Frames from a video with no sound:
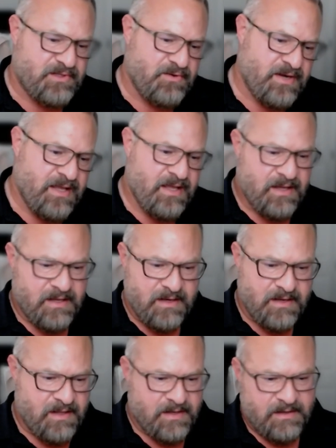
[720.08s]
shooting
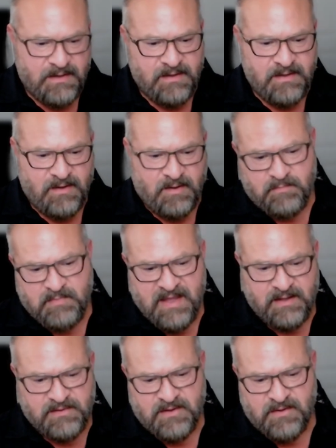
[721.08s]
and and you know
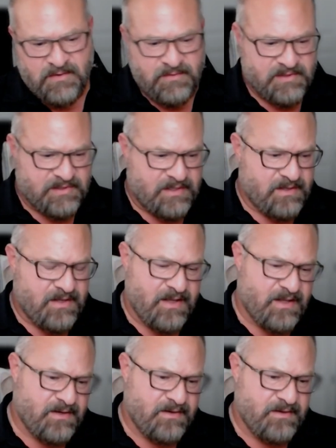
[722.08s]
big dudes and
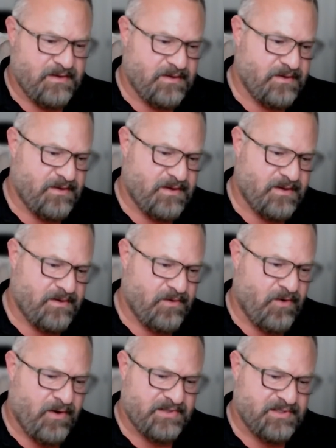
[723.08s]
and
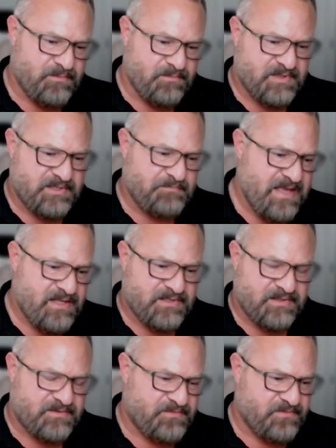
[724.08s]
uh, awesome
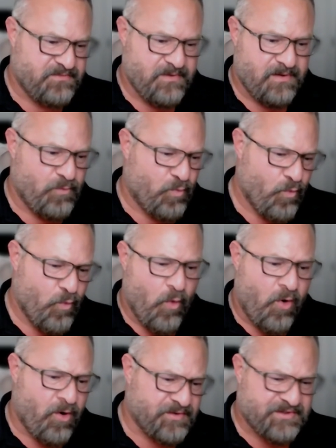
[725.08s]
space
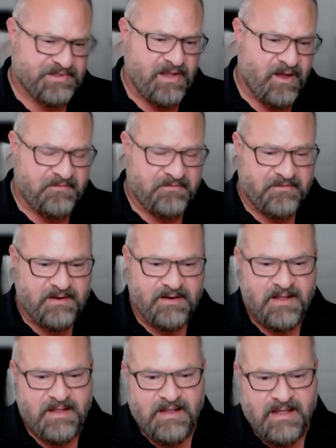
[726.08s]
war stuff,
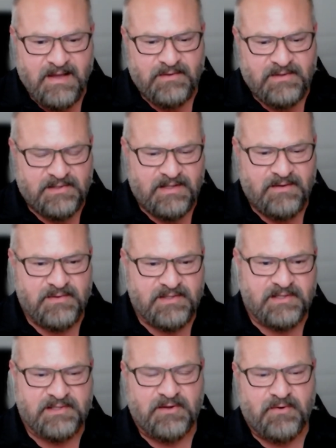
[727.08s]
and it was it
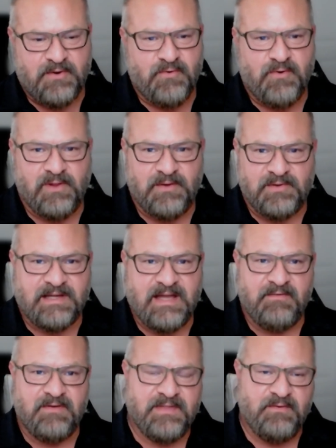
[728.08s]
was just so cool. It was like
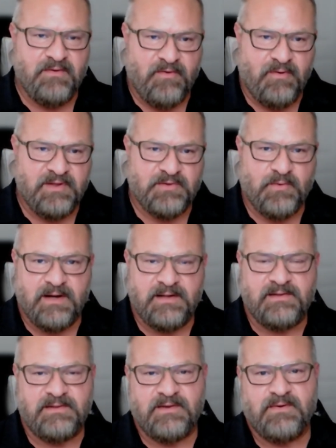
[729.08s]
everything we've always
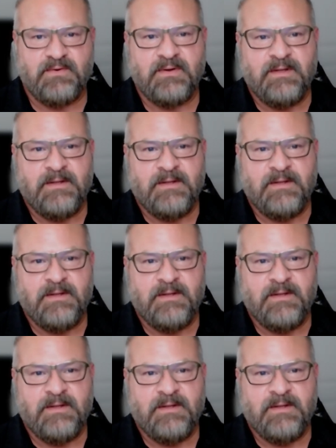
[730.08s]
wanted to do.